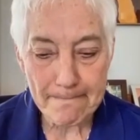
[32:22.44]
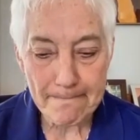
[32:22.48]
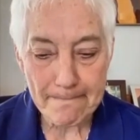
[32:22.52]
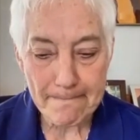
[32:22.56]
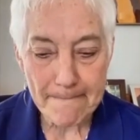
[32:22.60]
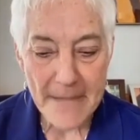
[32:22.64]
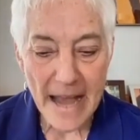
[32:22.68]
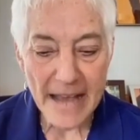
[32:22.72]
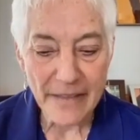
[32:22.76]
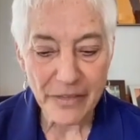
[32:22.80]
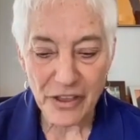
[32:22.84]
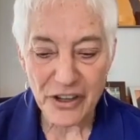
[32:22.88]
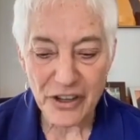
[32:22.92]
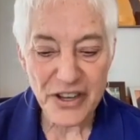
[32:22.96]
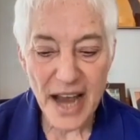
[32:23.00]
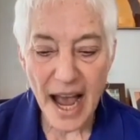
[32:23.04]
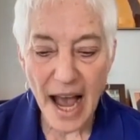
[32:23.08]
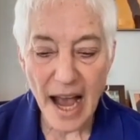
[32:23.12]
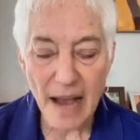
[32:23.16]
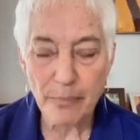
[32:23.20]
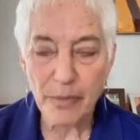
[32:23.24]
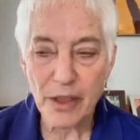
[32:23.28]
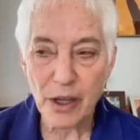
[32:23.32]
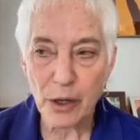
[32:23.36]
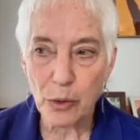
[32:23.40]
at the
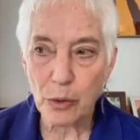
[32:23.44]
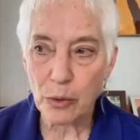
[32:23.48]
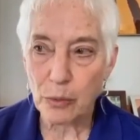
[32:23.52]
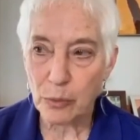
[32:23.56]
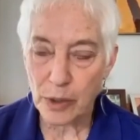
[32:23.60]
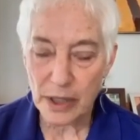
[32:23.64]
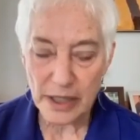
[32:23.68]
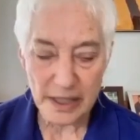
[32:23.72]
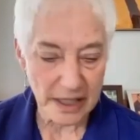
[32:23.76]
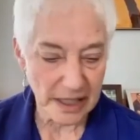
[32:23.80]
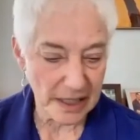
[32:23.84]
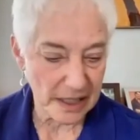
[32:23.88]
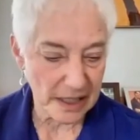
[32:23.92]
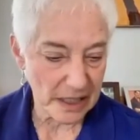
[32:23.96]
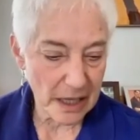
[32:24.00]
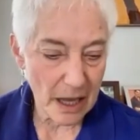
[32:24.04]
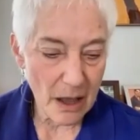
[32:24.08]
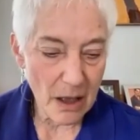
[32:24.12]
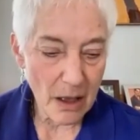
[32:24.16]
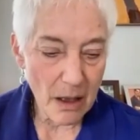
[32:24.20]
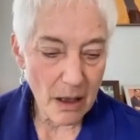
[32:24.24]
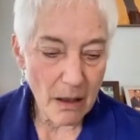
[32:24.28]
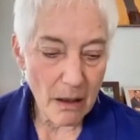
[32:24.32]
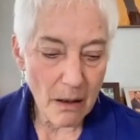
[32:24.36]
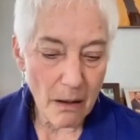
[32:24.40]
time, there was
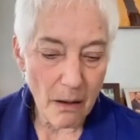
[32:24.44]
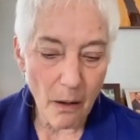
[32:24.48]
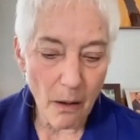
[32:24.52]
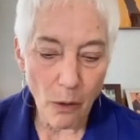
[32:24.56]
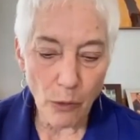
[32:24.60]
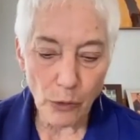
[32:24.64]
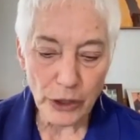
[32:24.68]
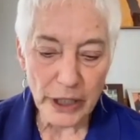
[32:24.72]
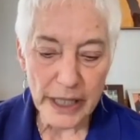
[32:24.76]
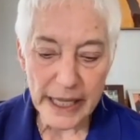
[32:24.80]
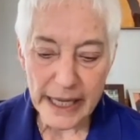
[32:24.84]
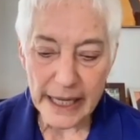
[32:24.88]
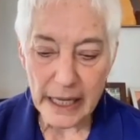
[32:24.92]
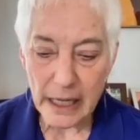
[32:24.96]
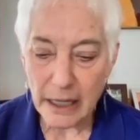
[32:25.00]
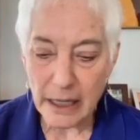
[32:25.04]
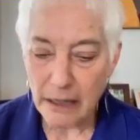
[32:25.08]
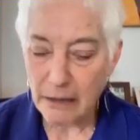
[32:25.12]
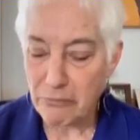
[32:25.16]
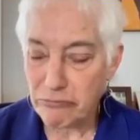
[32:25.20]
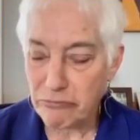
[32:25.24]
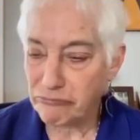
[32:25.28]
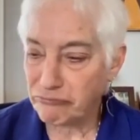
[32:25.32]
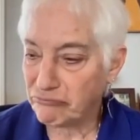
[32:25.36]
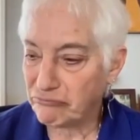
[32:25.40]

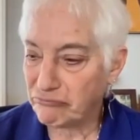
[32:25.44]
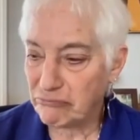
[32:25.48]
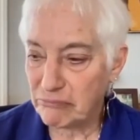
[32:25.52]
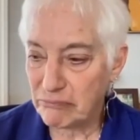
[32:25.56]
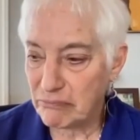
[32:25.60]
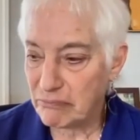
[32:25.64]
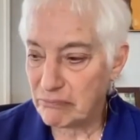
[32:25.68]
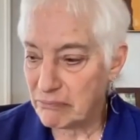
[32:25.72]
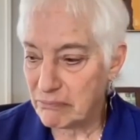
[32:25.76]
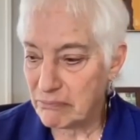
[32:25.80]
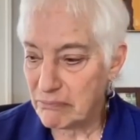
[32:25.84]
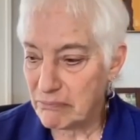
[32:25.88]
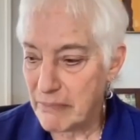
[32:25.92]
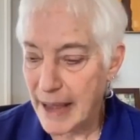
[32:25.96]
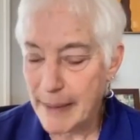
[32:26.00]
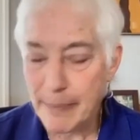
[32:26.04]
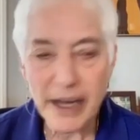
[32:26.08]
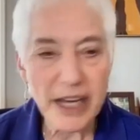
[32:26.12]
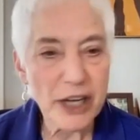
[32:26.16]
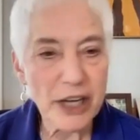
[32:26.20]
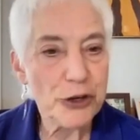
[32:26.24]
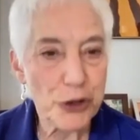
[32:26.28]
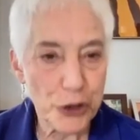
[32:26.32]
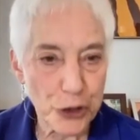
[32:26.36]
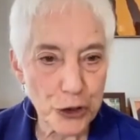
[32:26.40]
only maybe
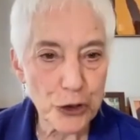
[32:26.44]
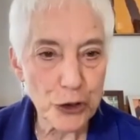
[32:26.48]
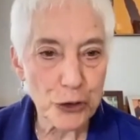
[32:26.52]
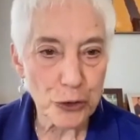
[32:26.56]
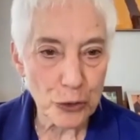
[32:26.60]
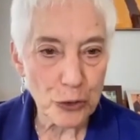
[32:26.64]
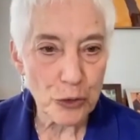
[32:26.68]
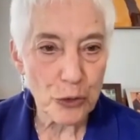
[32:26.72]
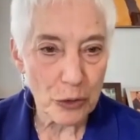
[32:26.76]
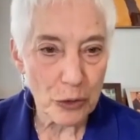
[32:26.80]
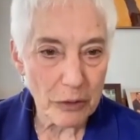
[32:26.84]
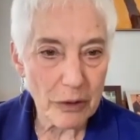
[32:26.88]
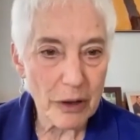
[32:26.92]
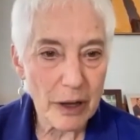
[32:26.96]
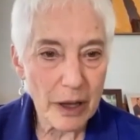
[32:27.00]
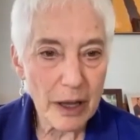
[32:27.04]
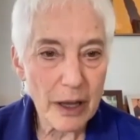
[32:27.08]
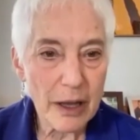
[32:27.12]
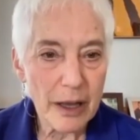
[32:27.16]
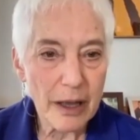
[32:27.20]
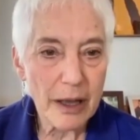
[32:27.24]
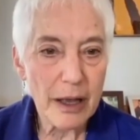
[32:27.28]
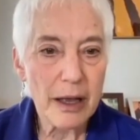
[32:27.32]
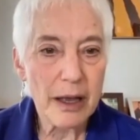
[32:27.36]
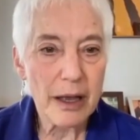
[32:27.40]
2
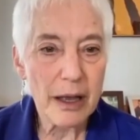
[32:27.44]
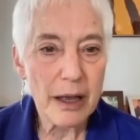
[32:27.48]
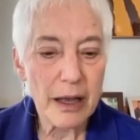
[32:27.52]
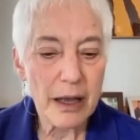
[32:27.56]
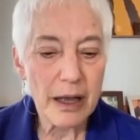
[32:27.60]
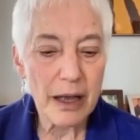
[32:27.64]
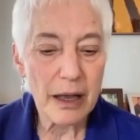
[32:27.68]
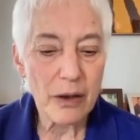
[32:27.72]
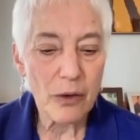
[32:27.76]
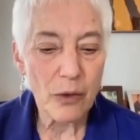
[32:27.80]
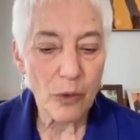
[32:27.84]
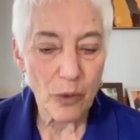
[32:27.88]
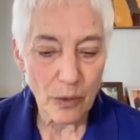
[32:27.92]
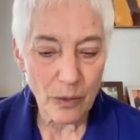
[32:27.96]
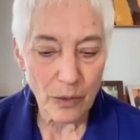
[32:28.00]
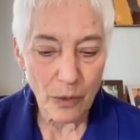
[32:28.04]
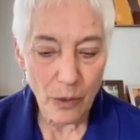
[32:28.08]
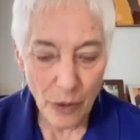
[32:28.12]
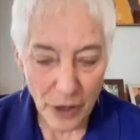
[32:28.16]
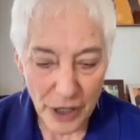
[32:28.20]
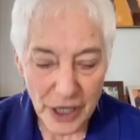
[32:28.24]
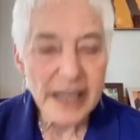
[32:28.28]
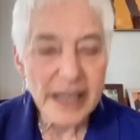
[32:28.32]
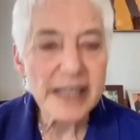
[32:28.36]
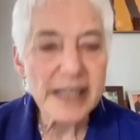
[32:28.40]

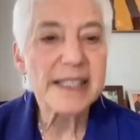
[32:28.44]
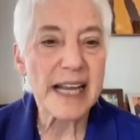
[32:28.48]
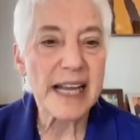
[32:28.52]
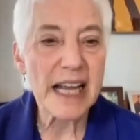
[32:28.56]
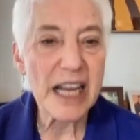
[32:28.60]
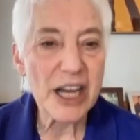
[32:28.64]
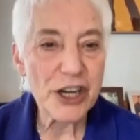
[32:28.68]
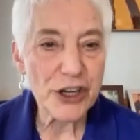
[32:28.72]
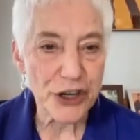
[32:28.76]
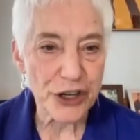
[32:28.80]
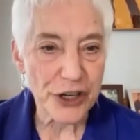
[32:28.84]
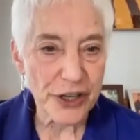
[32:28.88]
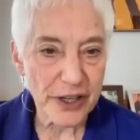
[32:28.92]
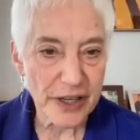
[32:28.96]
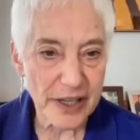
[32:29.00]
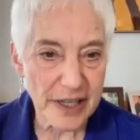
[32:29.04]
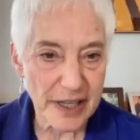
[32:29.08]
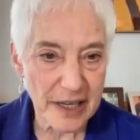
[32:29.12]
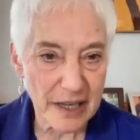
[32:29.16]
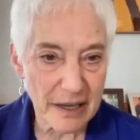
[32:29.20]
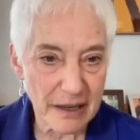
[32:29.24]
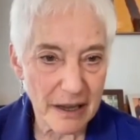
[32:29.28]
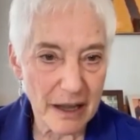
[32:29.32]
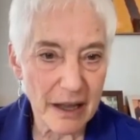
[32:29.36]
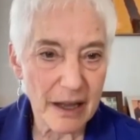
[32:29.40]

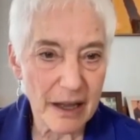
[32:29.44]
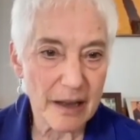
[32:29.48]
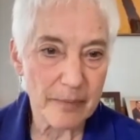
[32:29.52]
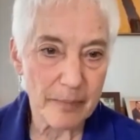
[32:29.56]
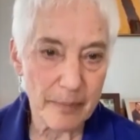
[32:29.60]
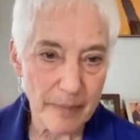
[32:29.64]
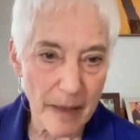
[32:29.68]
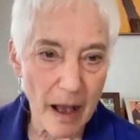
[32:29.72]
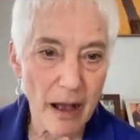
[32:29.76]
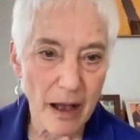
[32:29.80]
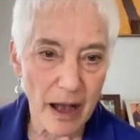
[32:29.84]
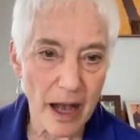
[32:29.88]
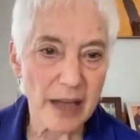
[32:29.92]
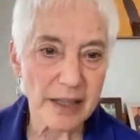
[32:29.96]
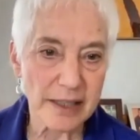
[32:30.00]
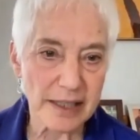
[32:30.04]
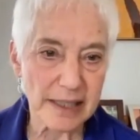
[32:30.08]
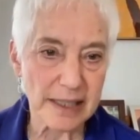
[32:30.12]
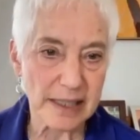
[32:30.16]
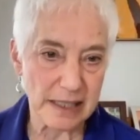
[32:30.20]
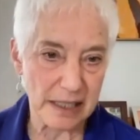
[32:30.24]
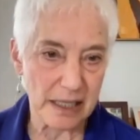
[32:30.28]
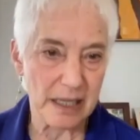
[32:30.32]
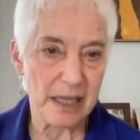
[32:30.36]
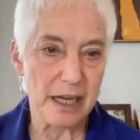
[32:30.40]
organizations,
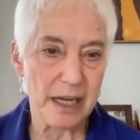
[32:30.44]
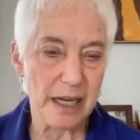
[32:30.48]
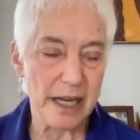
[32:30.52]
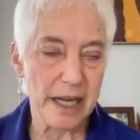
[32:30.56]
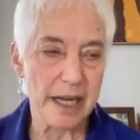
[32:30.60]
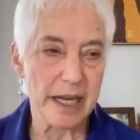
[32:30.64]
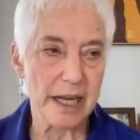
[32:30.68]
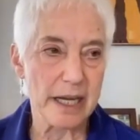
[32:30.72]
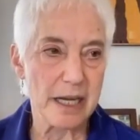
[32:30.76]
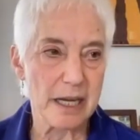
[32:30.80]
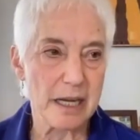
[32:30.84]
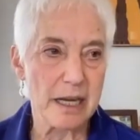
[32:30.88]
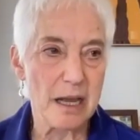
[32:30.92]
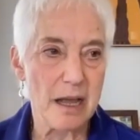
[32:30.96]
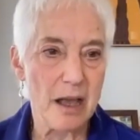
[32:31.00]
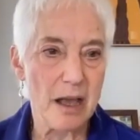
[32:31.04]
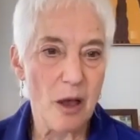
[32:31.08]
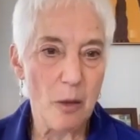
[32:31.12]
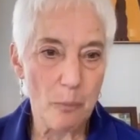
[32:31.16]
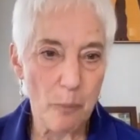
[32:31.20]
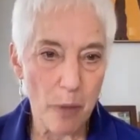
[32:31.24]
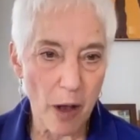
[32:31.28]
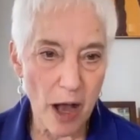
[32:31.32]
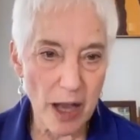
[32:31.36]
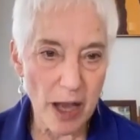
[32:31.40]
us in
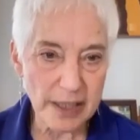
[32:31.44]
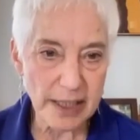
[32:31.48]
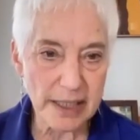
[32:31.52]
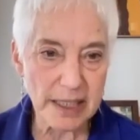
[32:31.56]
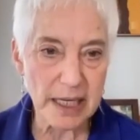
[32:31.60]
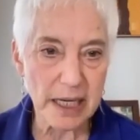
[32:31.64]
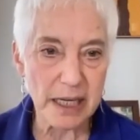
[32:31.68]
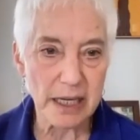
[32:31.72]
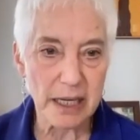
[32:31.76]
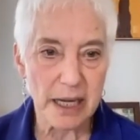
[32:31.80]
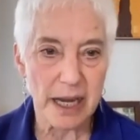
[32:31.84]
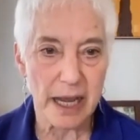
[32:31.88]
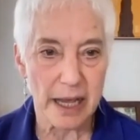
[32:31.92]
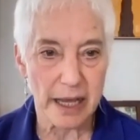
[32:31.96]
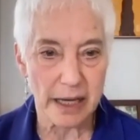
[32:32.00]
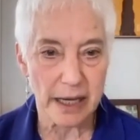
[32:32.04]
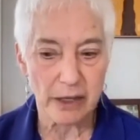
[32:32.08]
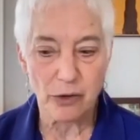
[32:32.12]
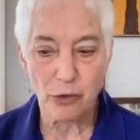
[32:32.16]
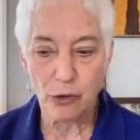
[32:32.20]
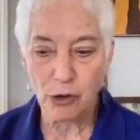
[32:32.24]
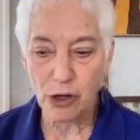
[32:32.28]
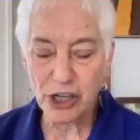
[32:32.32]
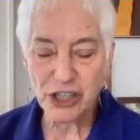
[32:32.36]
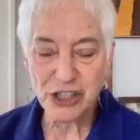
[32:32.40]
Boston and an
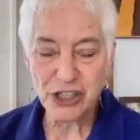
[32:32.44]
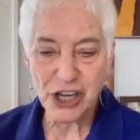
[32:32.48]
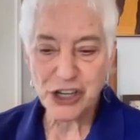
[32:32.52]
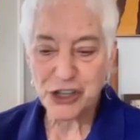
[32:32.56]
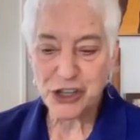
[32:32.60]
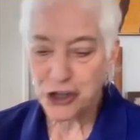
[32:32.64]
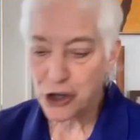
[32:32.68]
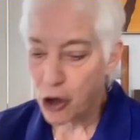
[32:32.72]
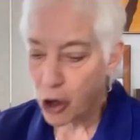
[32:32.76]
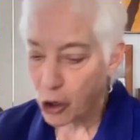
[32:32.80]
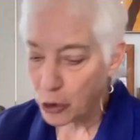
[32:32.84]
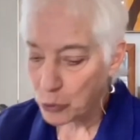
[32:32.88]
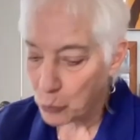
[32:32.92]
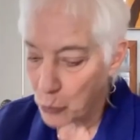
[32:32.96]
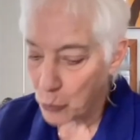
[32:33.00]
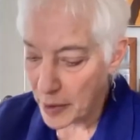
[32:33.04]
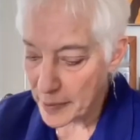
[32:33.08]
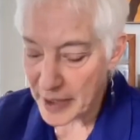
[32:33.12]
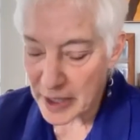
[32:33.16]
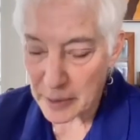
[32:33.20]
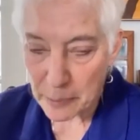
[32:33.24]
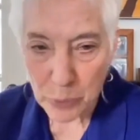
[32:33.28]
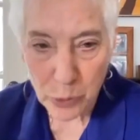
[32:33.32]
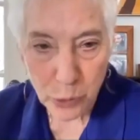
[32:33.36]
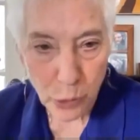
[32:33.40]
organization called
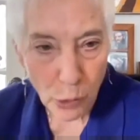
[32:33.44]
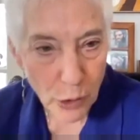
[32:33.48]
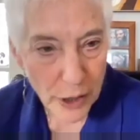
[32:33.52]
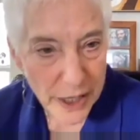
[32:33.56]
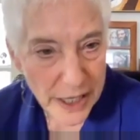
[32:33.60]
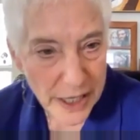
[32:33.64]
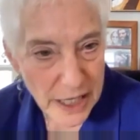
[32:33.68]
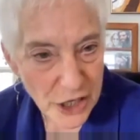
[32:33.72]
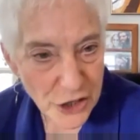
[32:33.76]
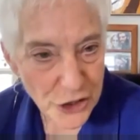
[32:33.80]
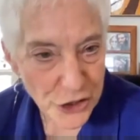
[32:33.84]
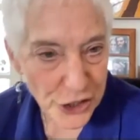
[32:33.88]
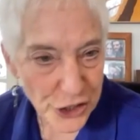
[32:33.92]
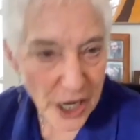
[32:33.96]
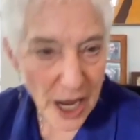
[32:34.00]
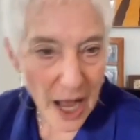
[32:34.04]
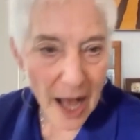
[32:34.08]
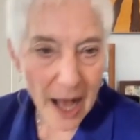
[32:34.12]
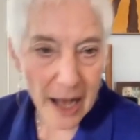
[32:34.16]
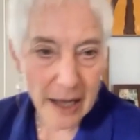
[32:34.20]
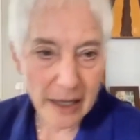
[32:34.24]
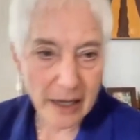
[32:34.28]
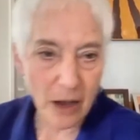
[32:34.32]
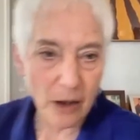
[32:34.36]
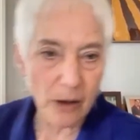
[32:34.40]
Women Employed in
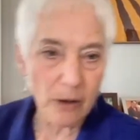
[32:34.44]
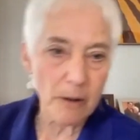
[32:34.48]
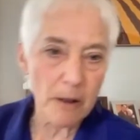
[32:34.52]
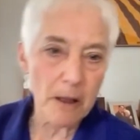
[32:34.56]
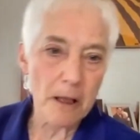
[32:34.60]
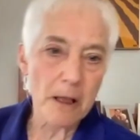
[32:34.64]
Chicago.